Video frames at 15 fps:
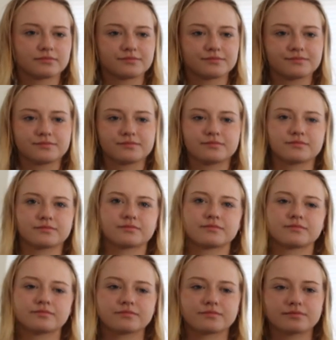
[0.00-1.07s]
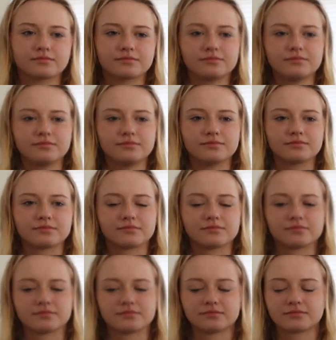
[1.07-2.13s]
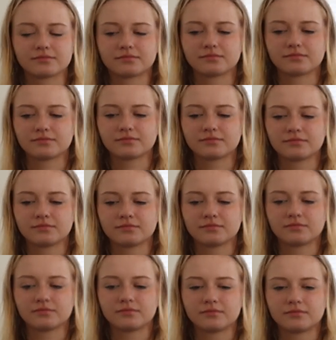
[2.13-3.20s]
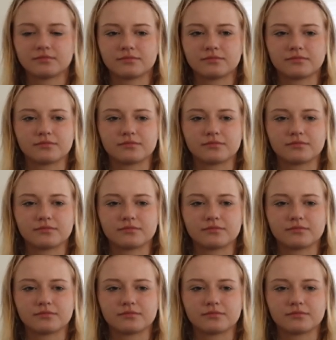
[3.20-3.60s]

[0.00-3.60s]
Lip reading: (not speaking)